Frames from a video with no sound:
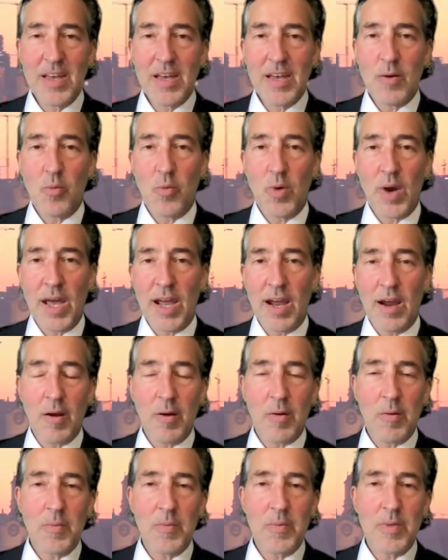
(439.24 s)

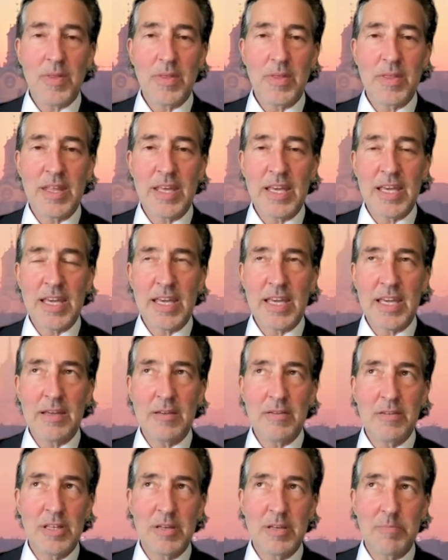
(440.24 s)
where the
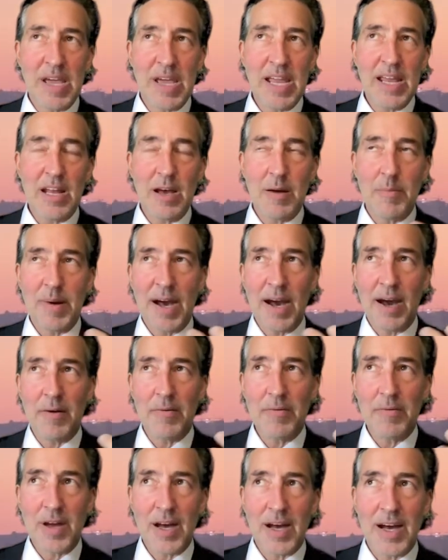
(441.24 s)
debate
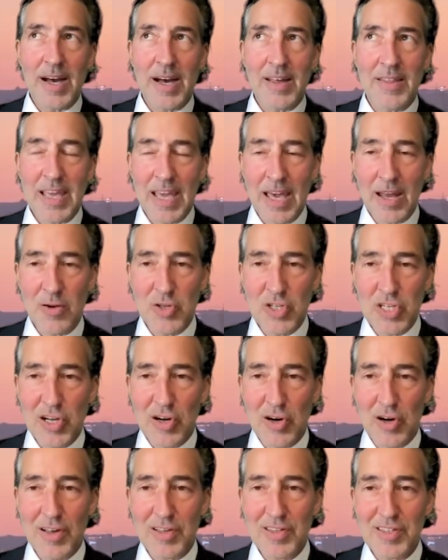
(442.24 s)
about the energy
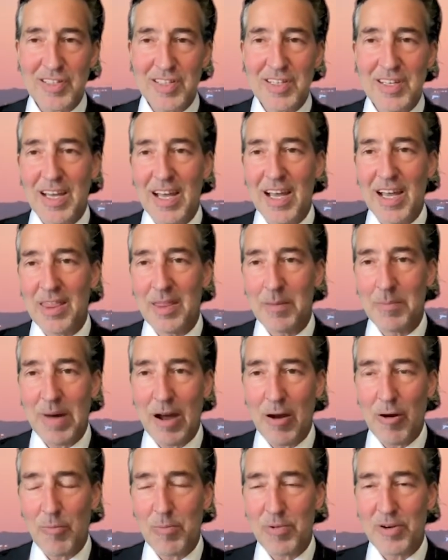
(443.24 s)
cost and the
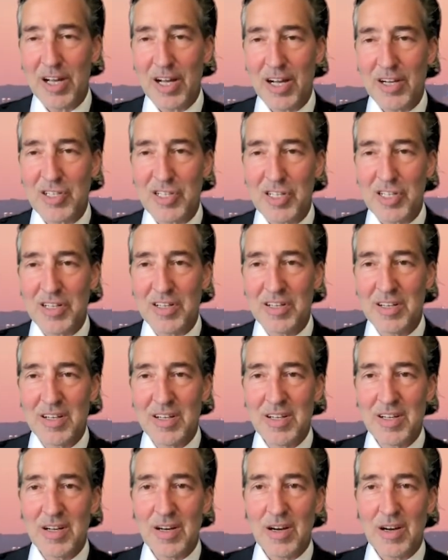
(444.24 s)
power production
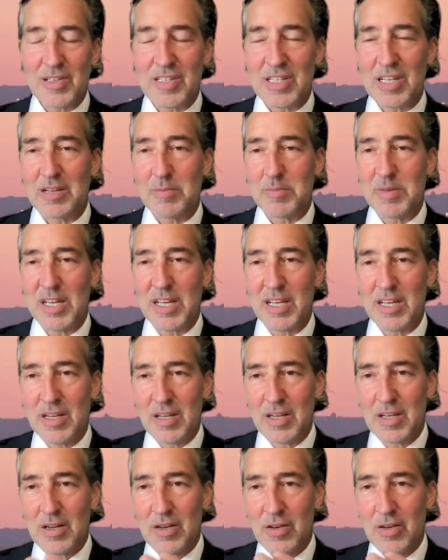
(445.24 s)
are said to be,
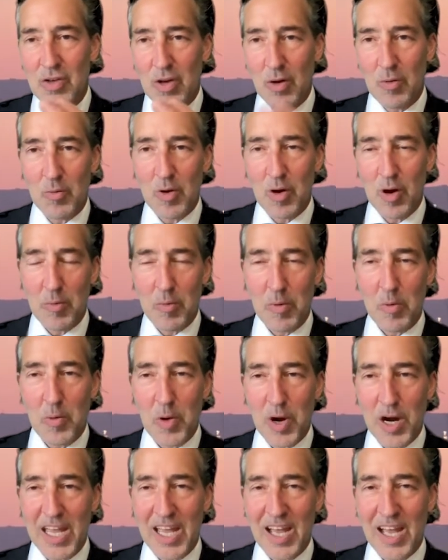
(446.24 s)
don't worry, we're
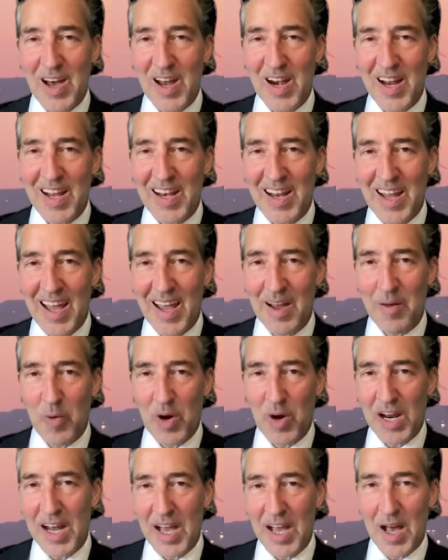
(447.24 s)
working on it and
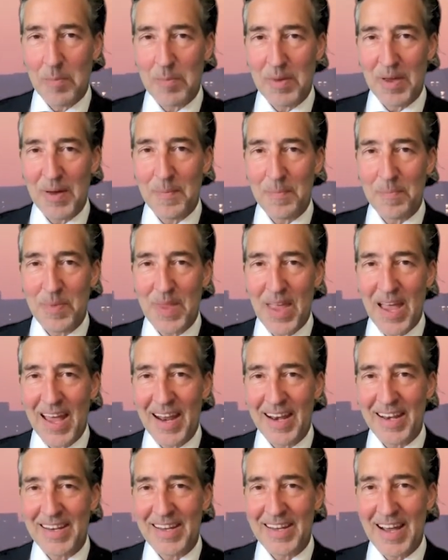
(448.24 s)
we're going to help you,
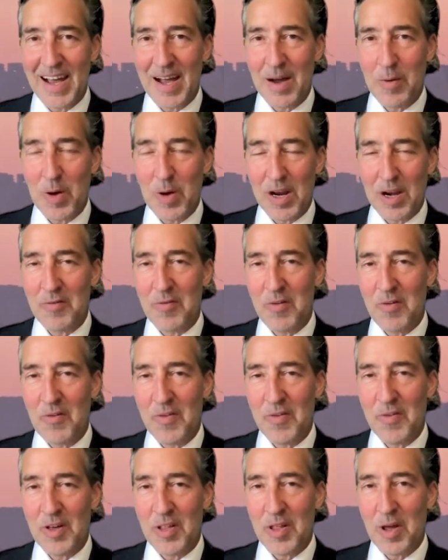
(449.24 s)
and we're going to
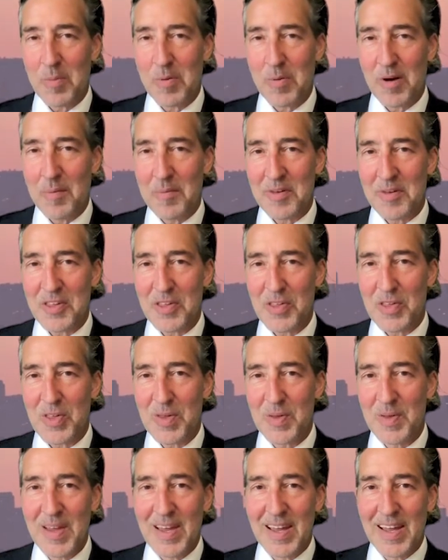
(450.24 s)
fulfill our promises.
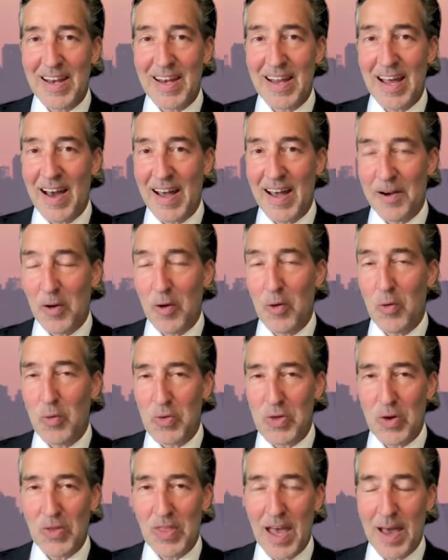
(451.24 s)
Now, I don't know who's
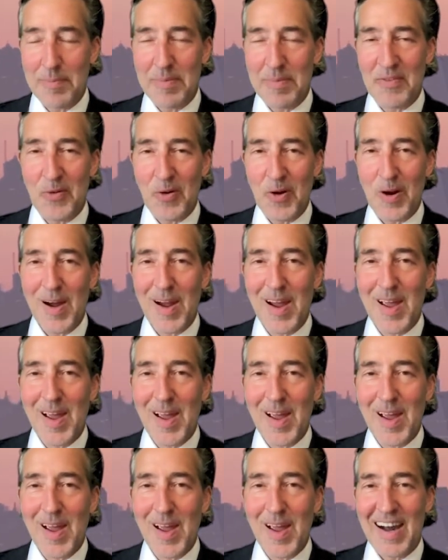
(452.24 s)
heard that before,
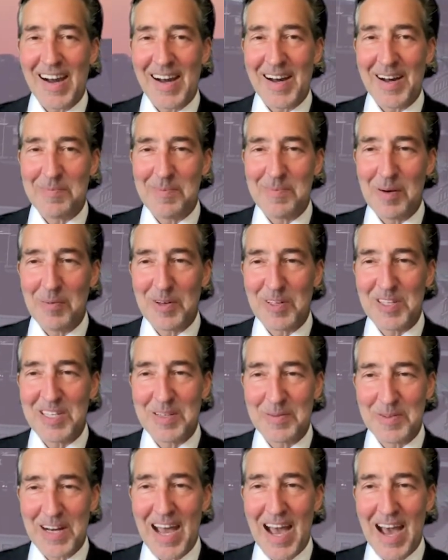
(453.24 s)
but we'll
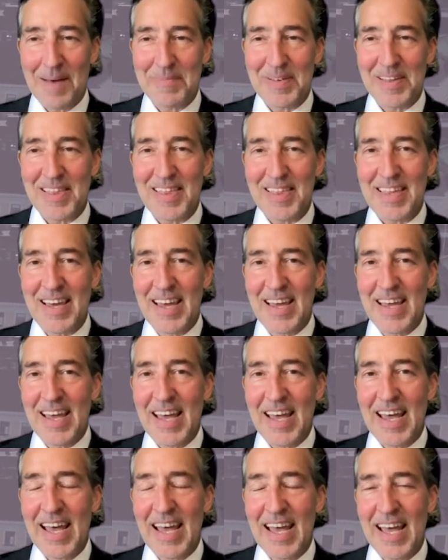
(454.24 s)
see what happens.
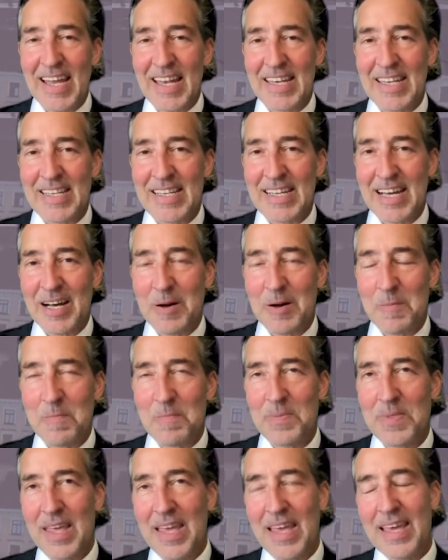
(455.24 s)
And
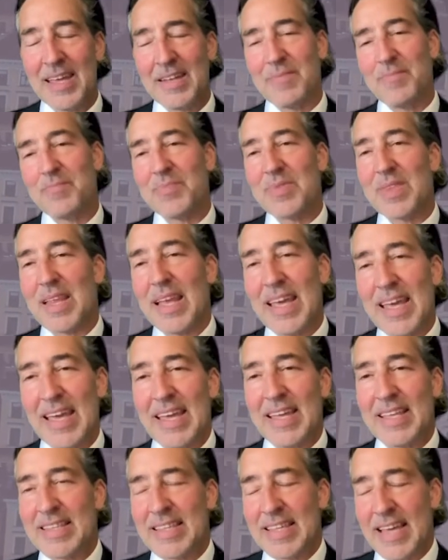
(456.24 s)

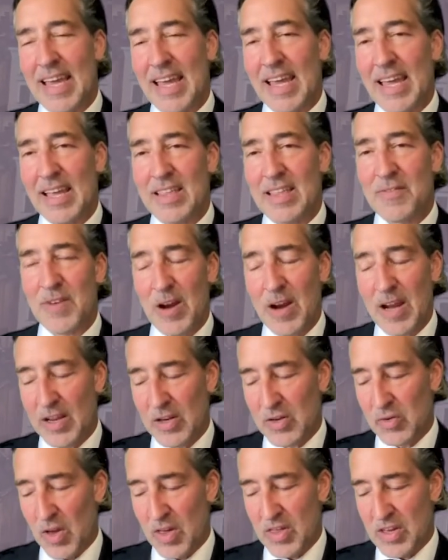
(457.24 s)
it's a very
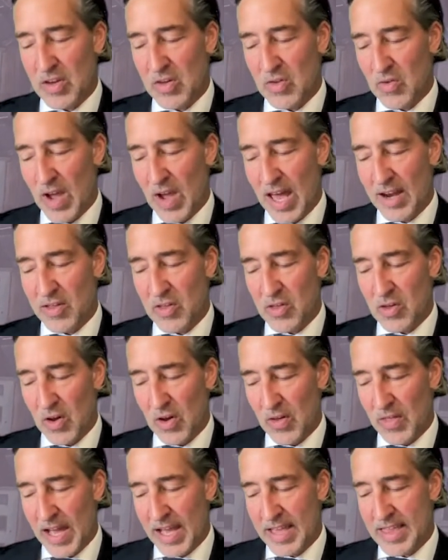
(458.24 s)
interesting strategy
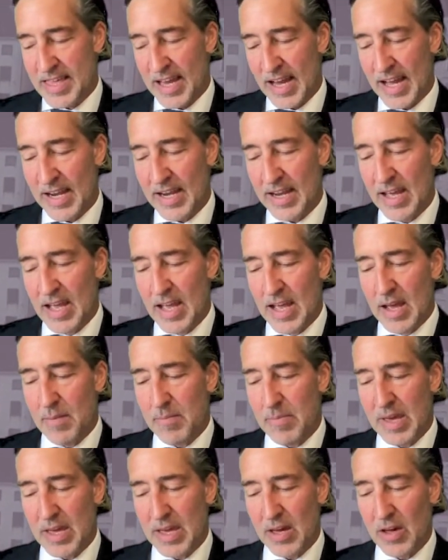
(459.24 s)
on that side,
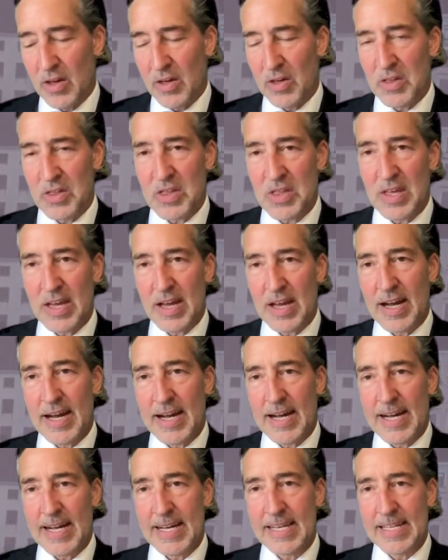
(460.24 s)
because
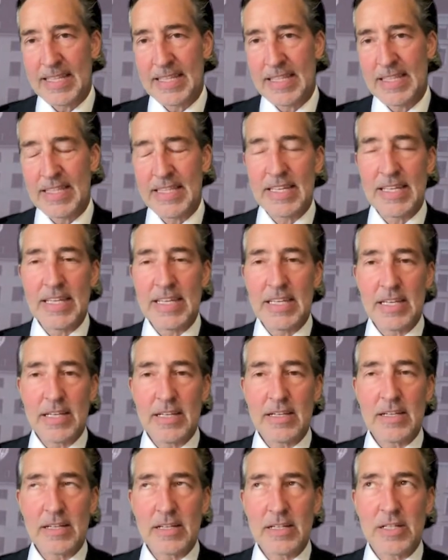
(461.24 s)
the
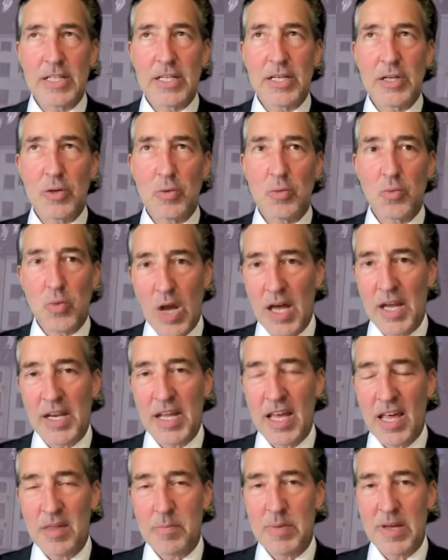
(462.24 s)
clear run
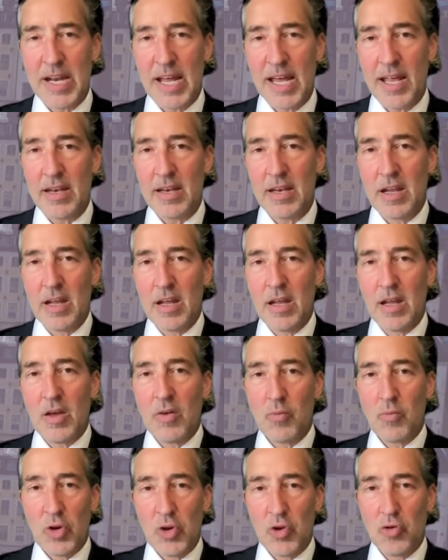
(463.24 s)
has been at
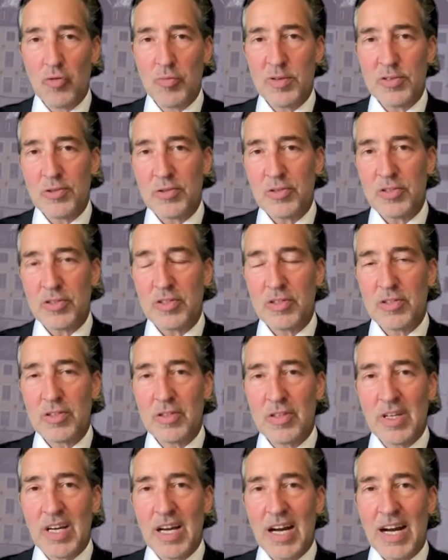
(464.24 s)
renewables.
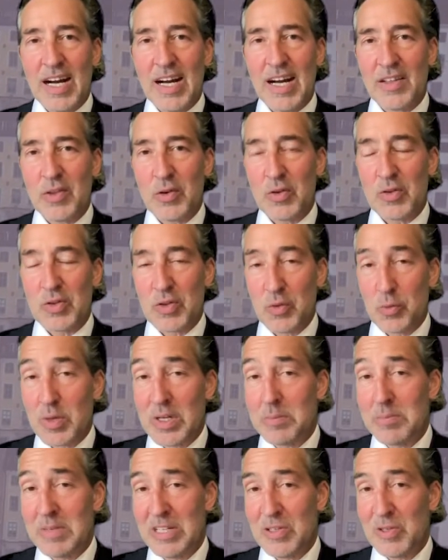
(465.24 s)
Those are the
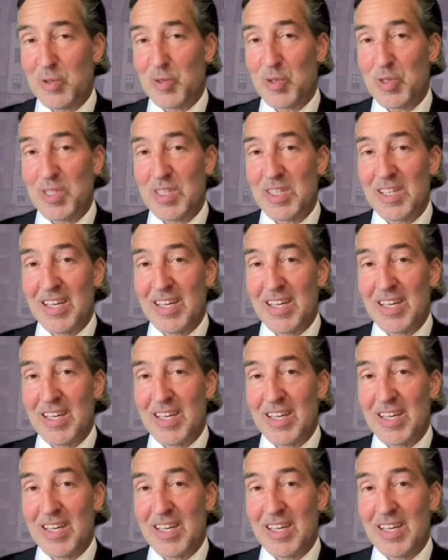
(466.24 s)
windmills,